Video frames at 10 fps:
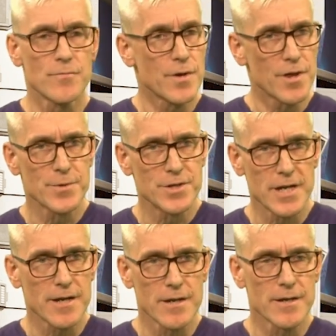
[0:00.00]
with a
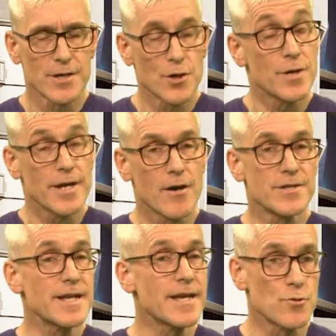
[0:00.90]
particular cookie
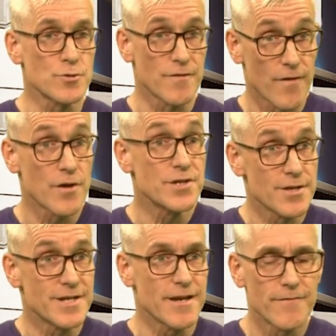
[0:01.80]
ID or device
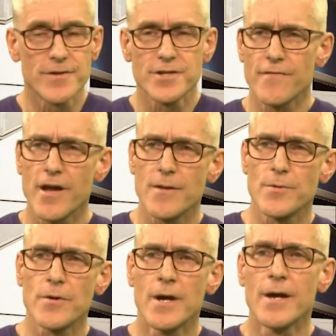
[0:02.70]
ID if it's
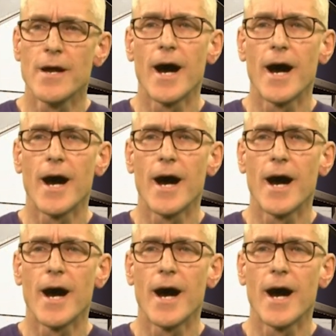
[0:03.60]
available,